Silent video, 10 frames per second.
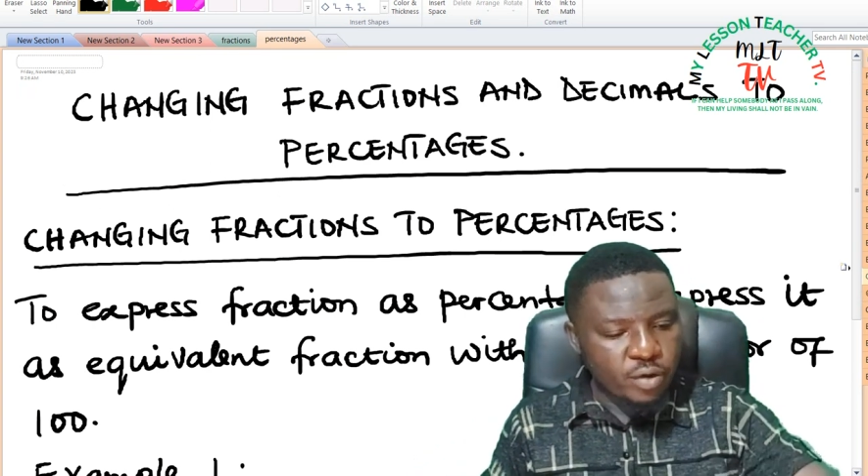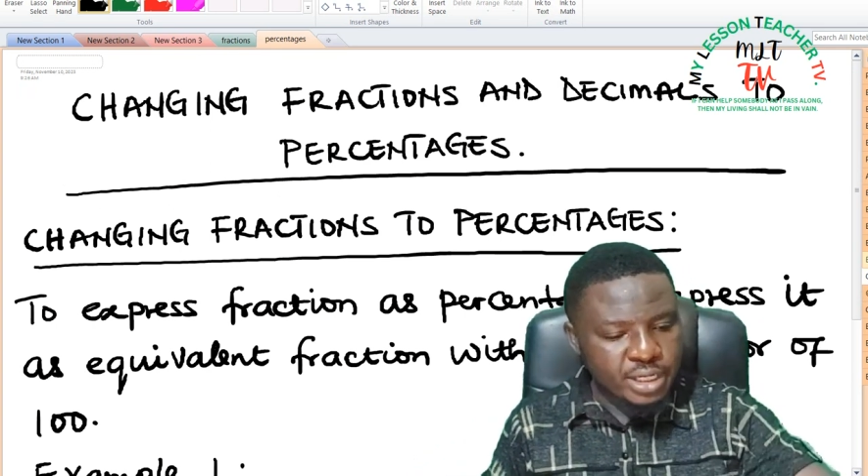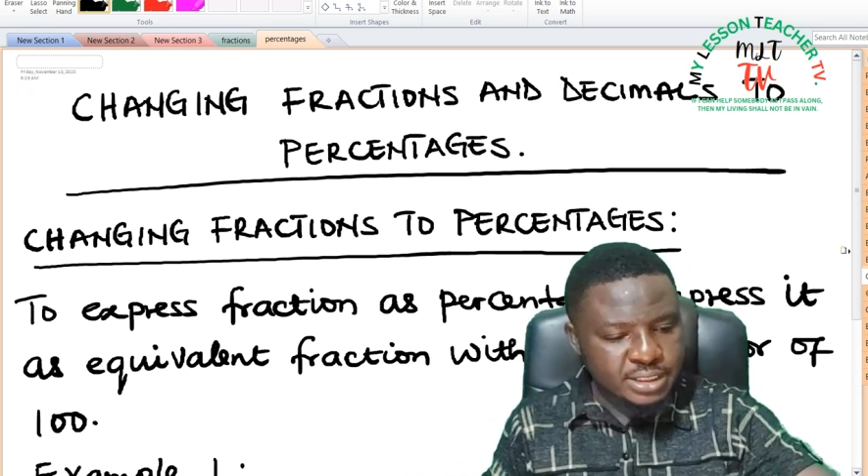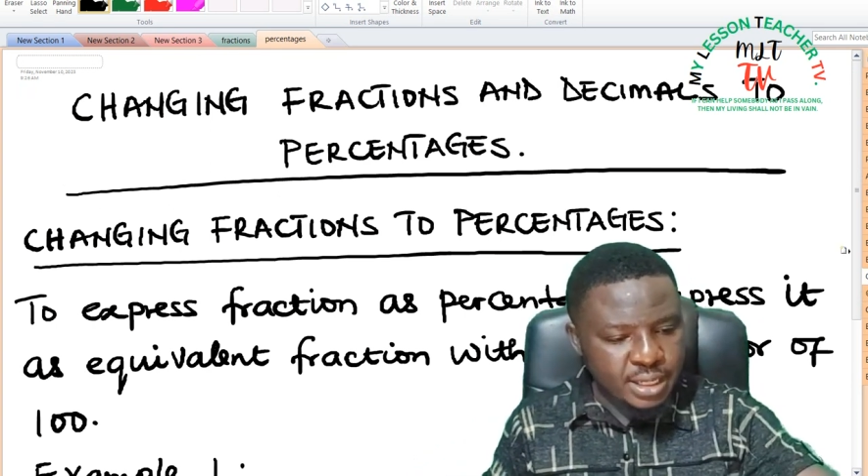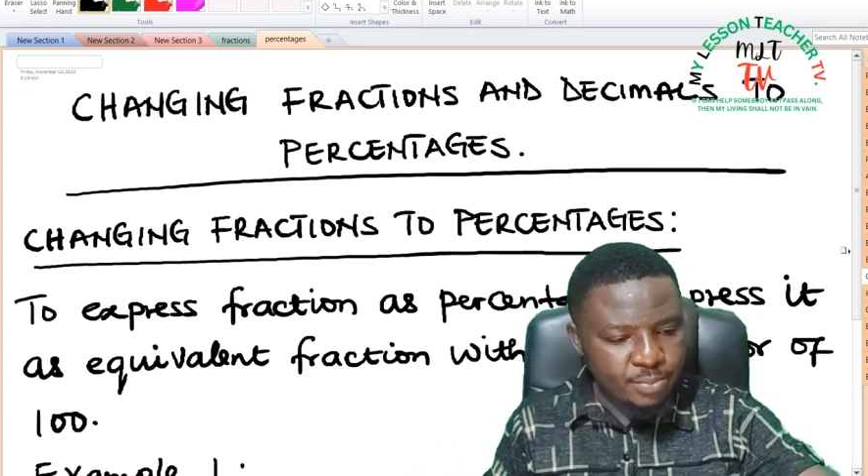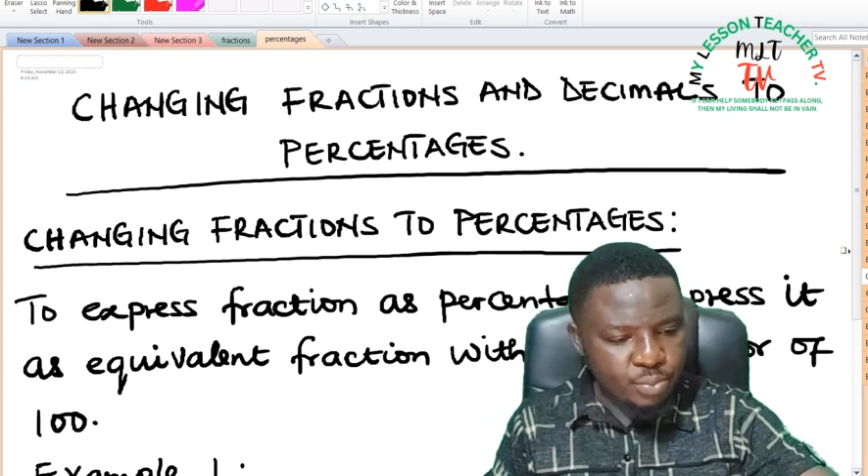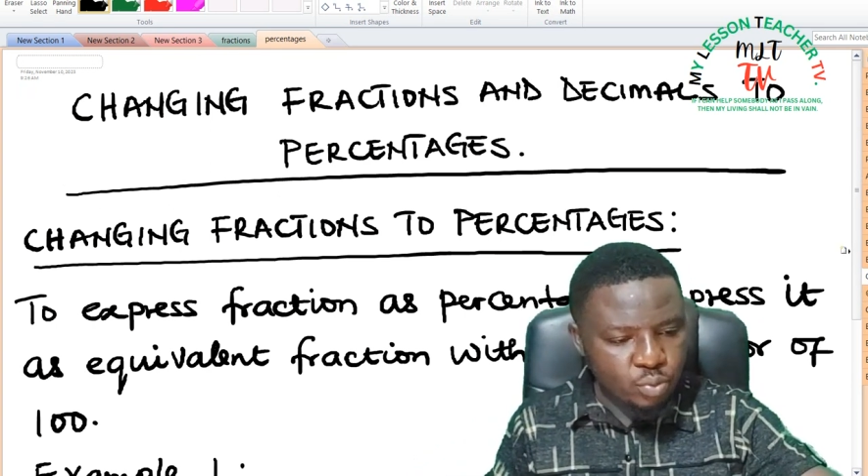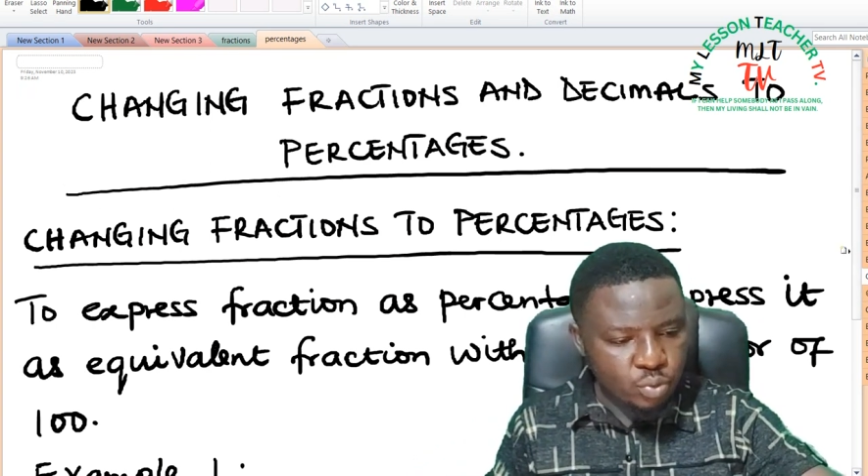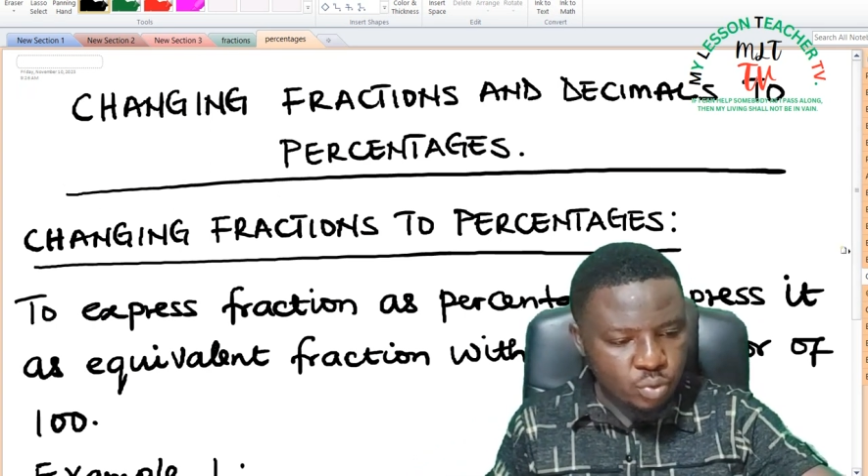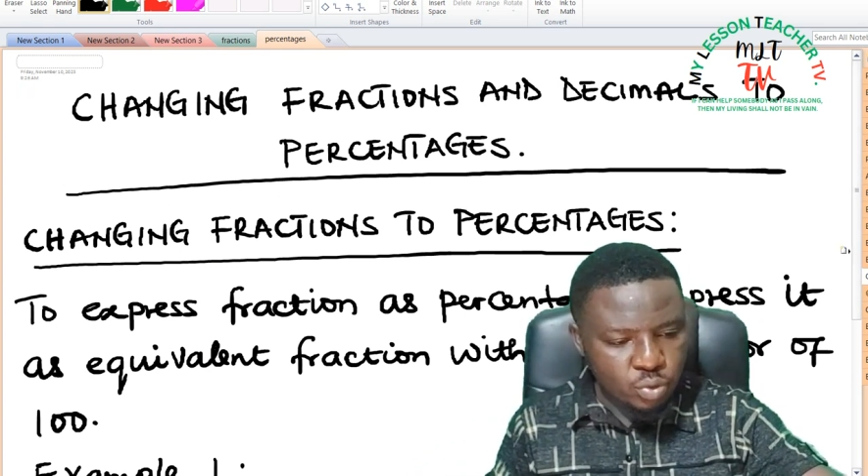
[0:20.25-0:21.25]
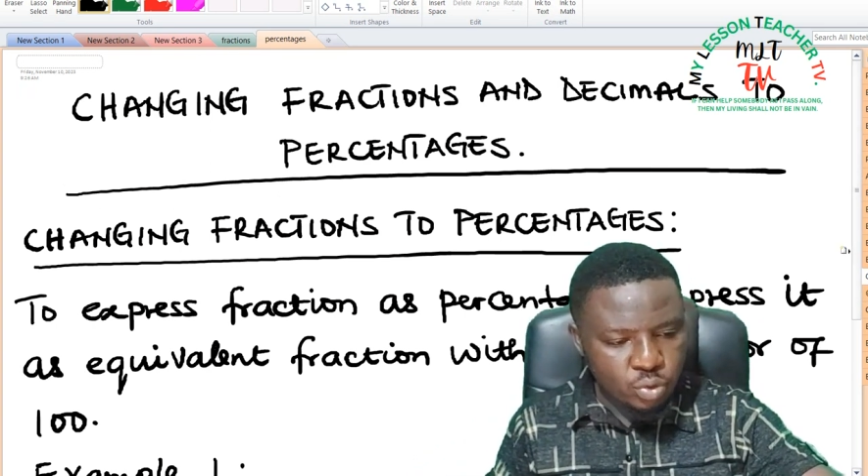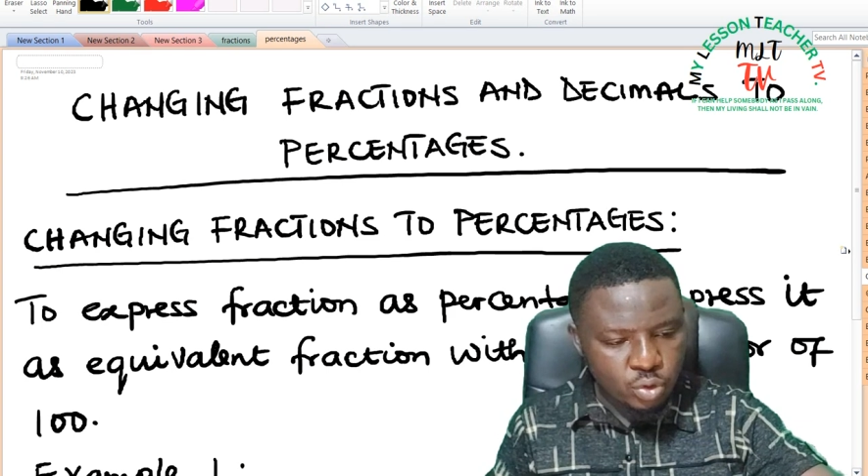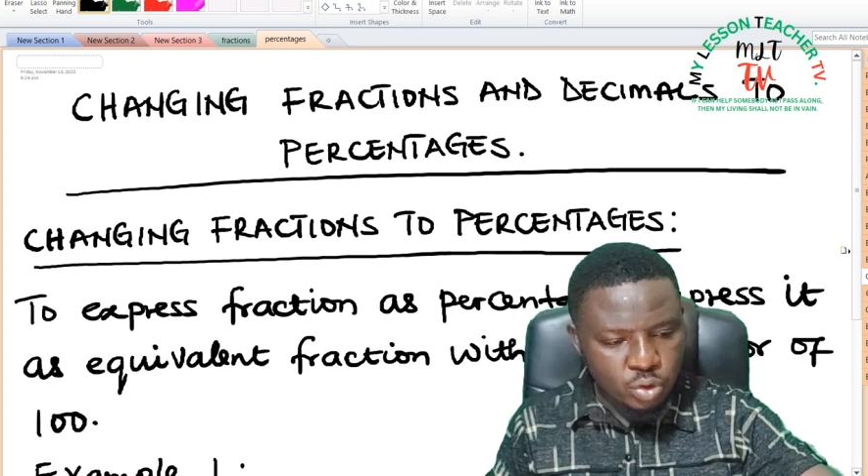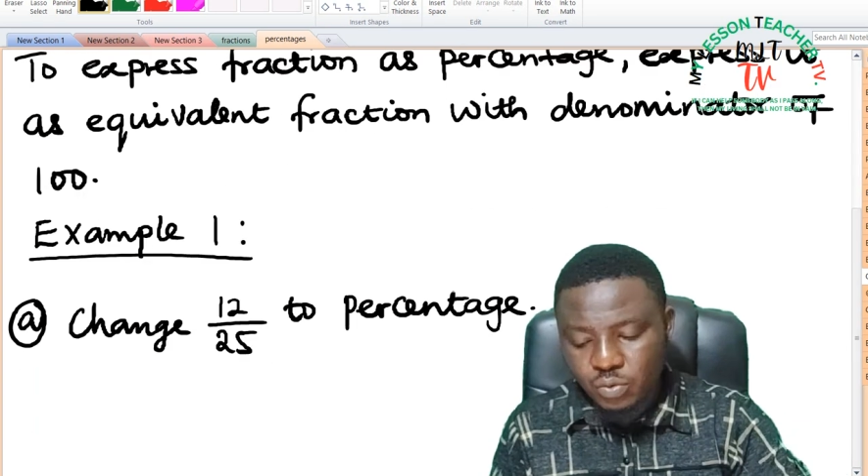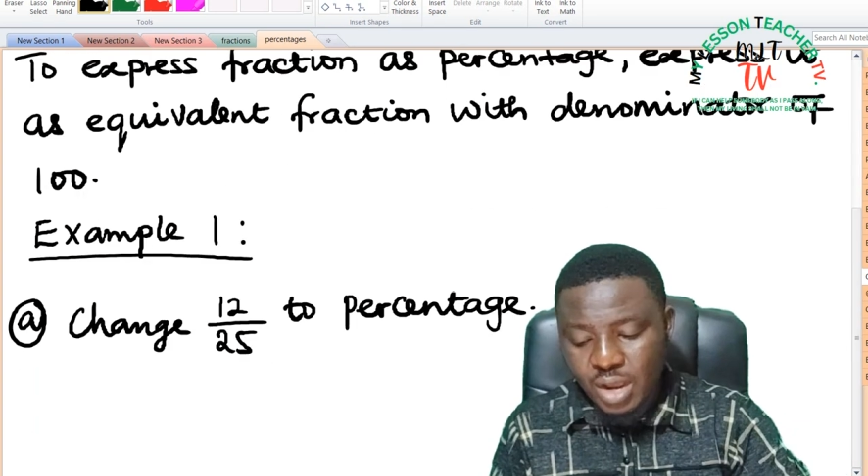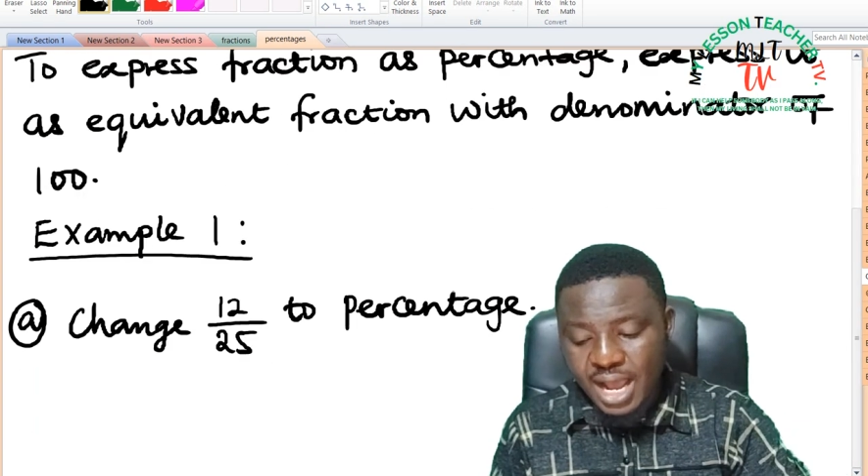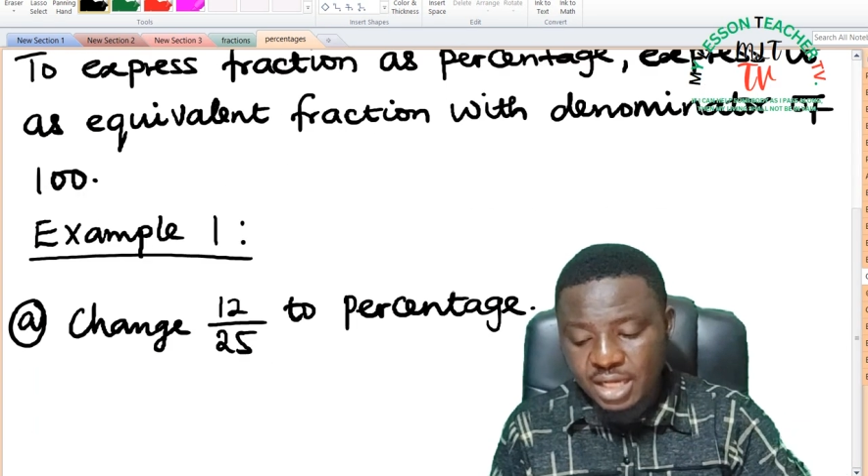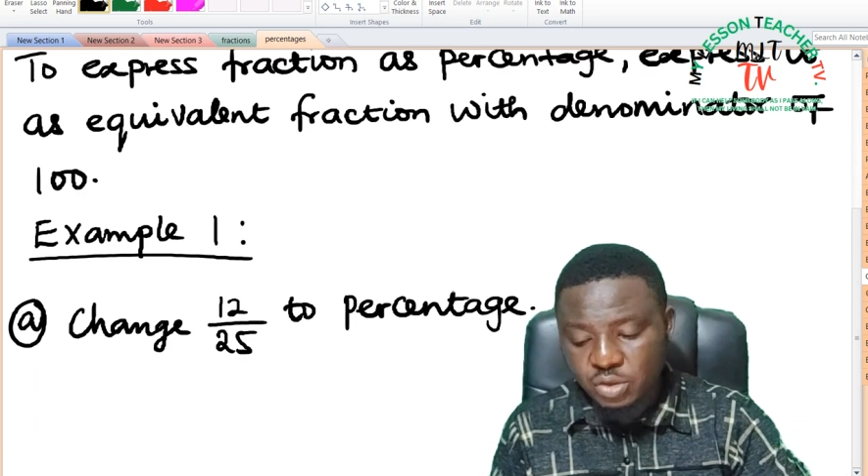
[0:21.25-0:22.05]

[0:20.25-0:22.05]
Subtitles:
For example, we